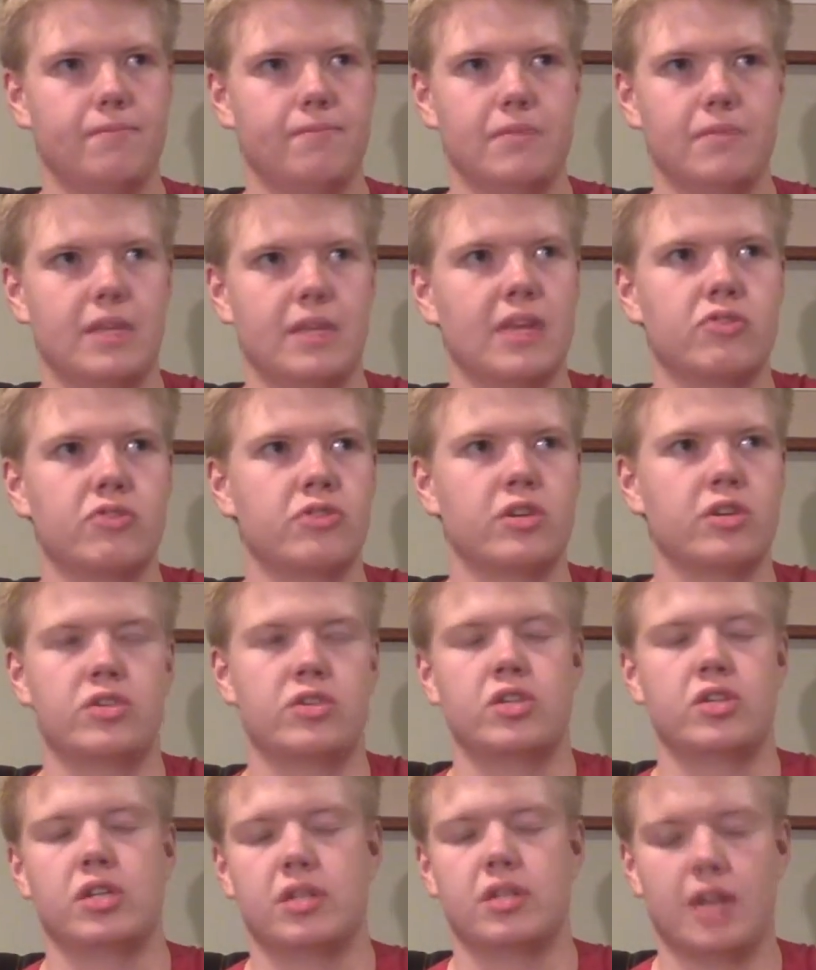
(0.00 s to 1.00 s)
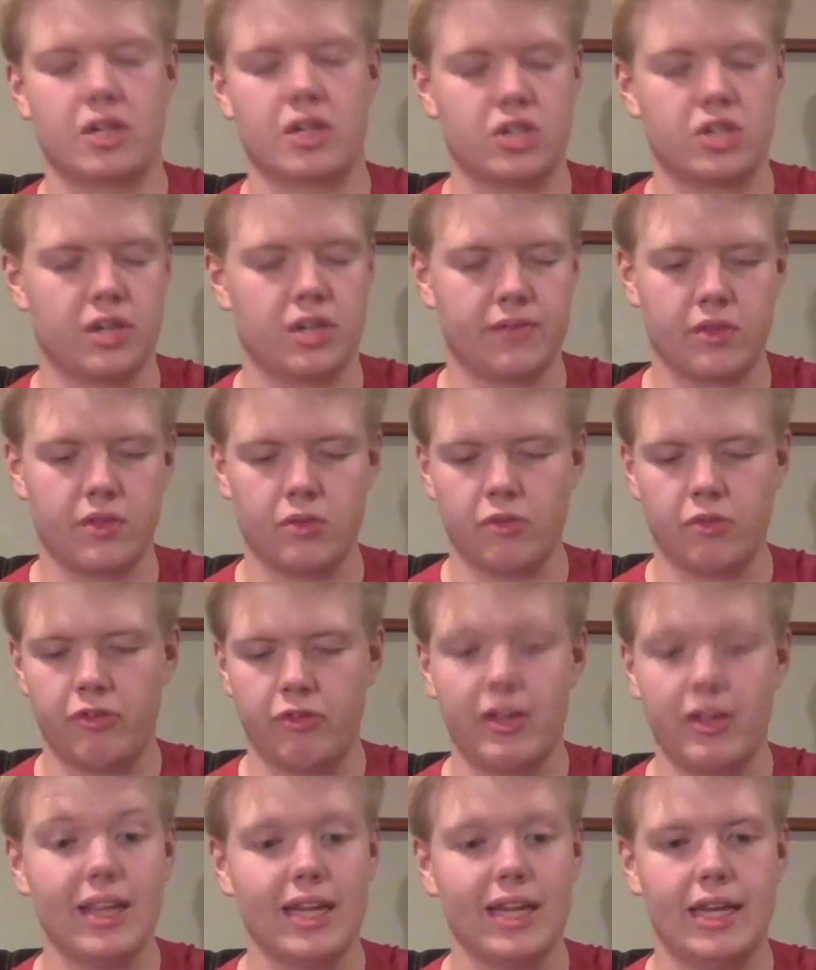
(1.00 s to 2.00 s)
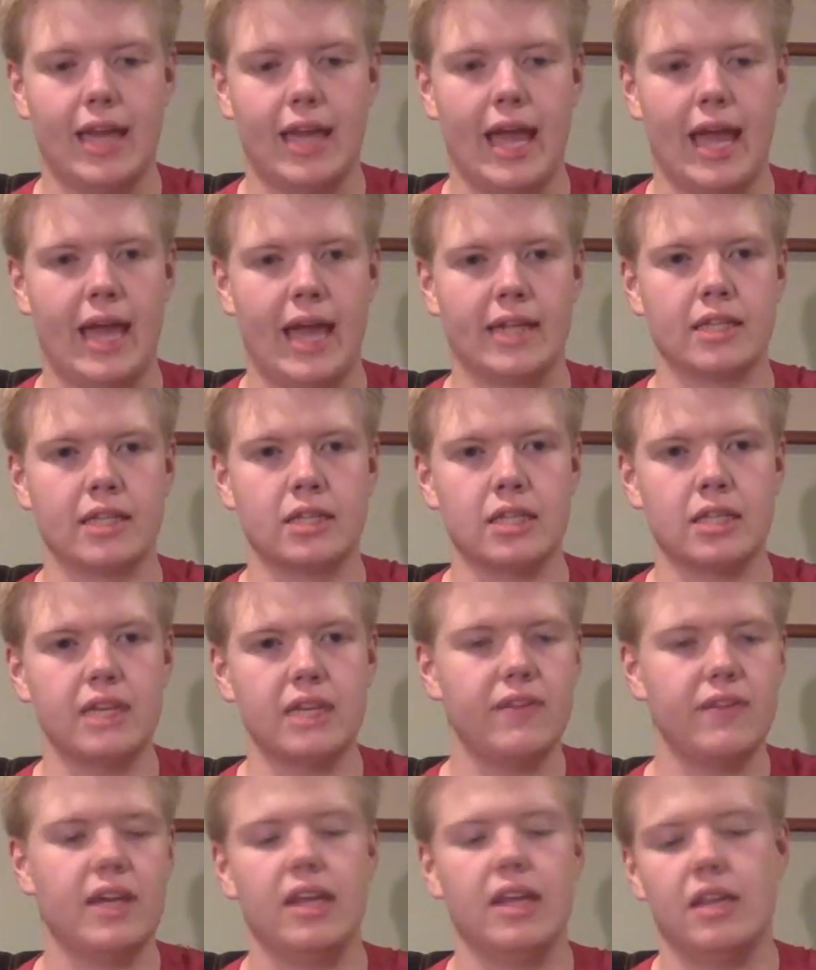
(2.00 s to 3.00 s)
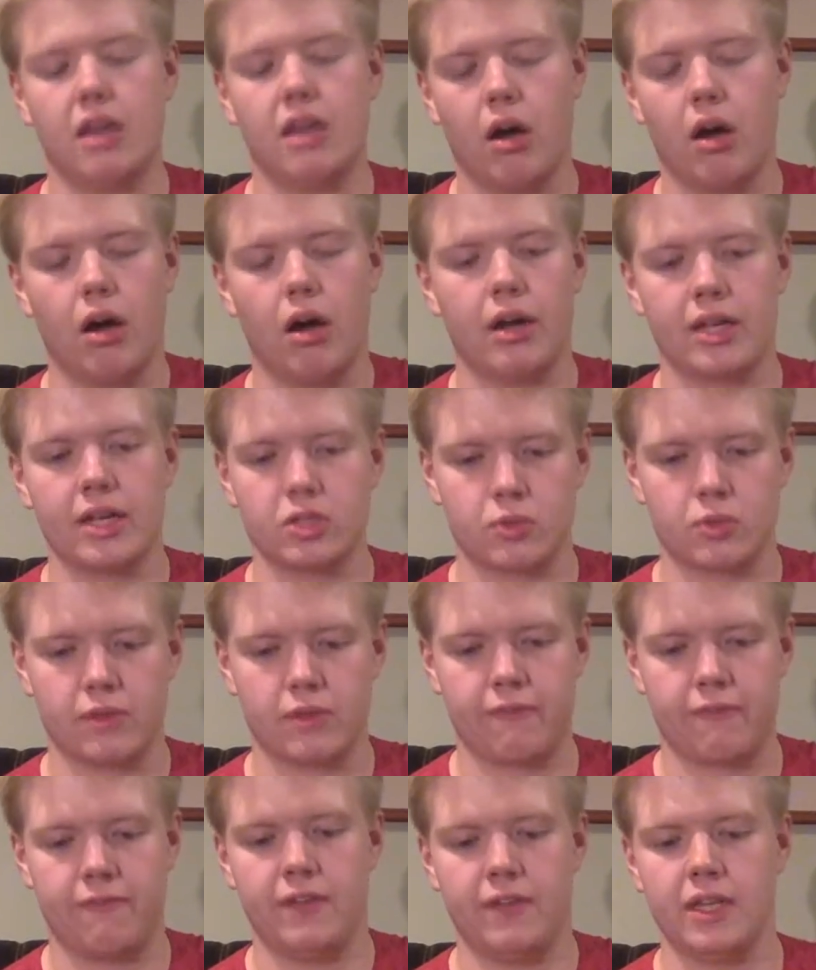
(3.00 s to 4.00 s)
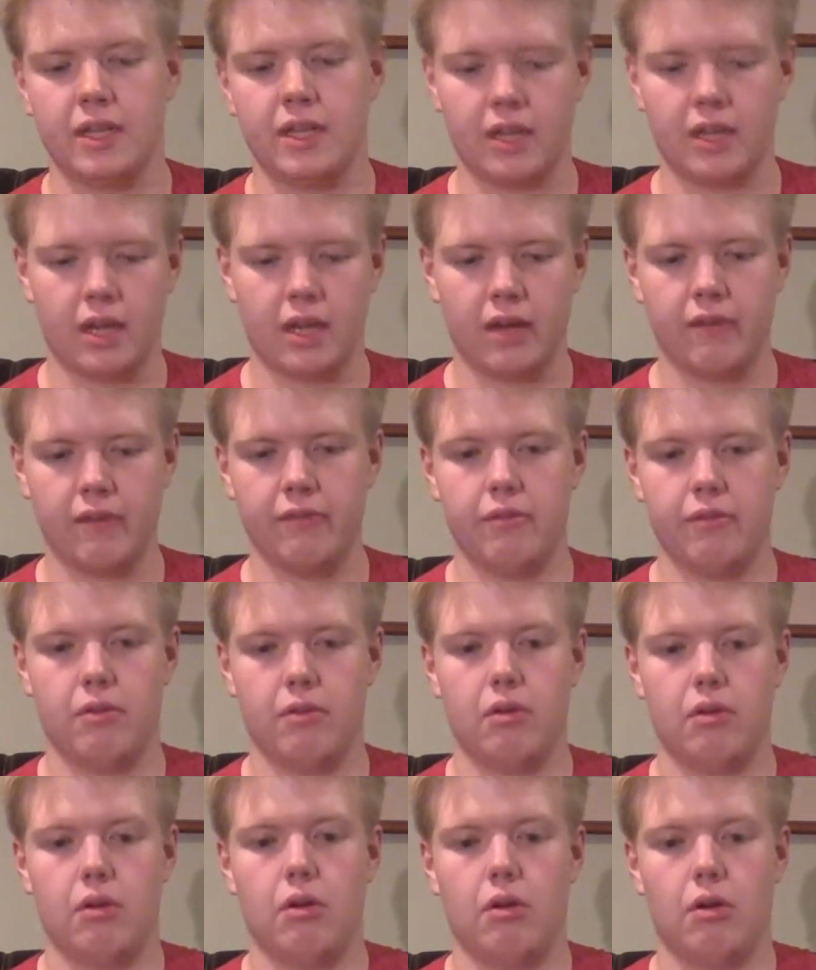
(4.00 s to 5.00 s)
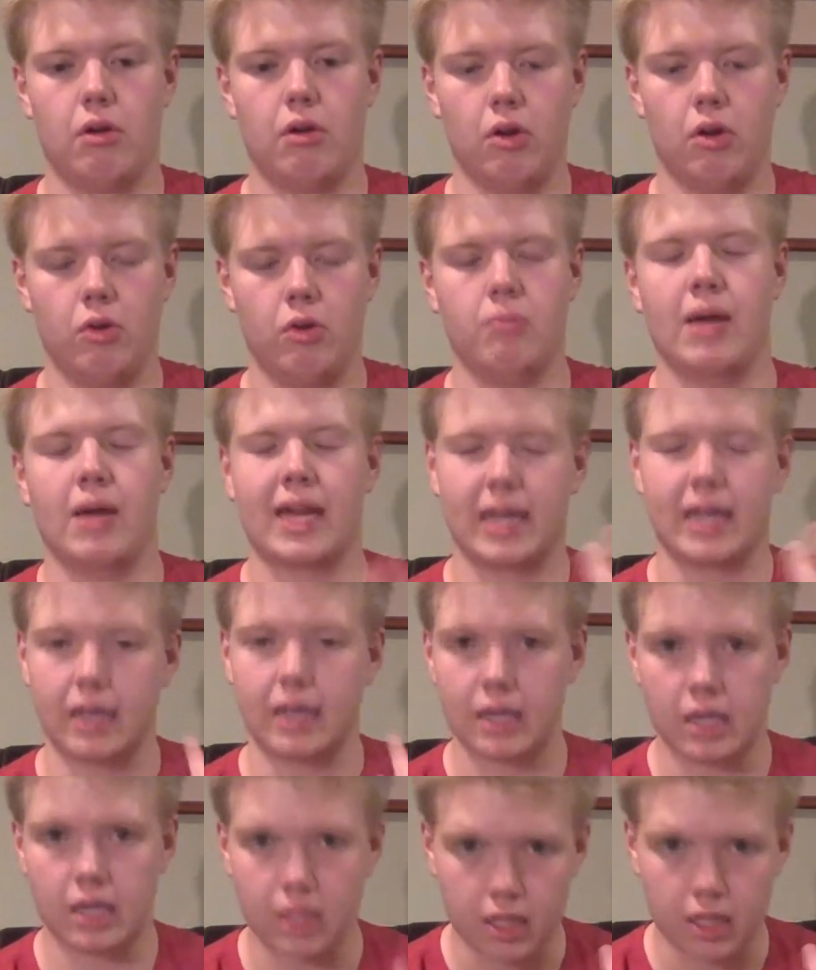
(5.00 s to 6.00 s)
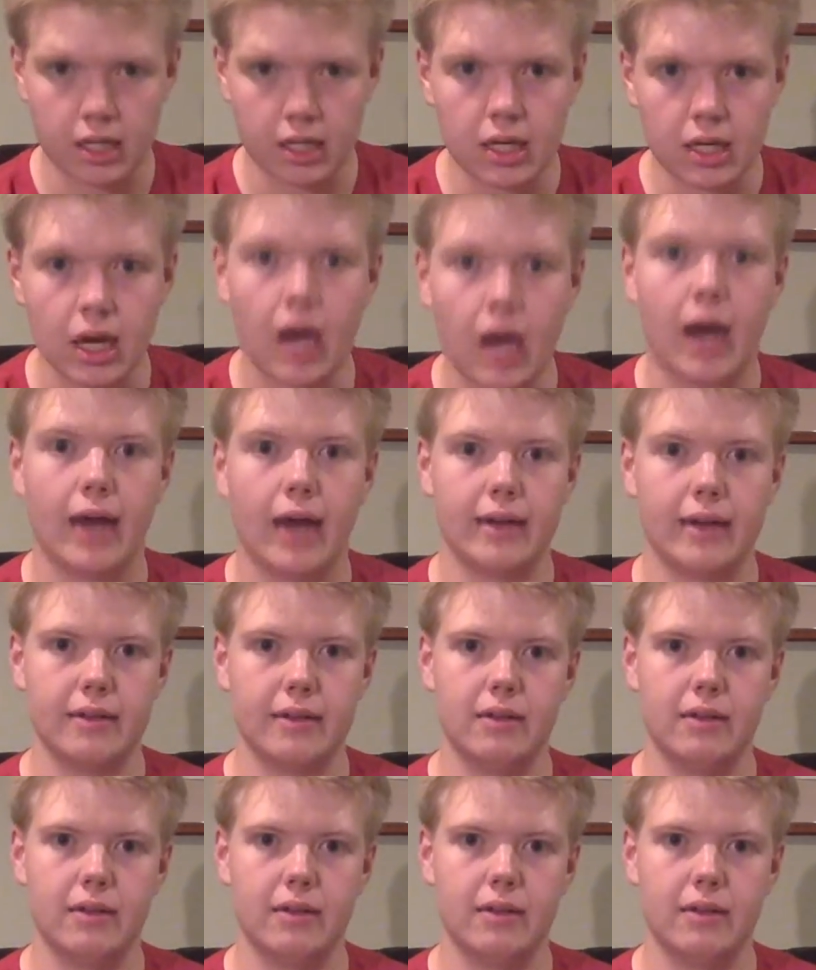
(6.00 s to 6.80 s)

the introduction of the new villain, and leaving the audience with a feeling of, oh my god.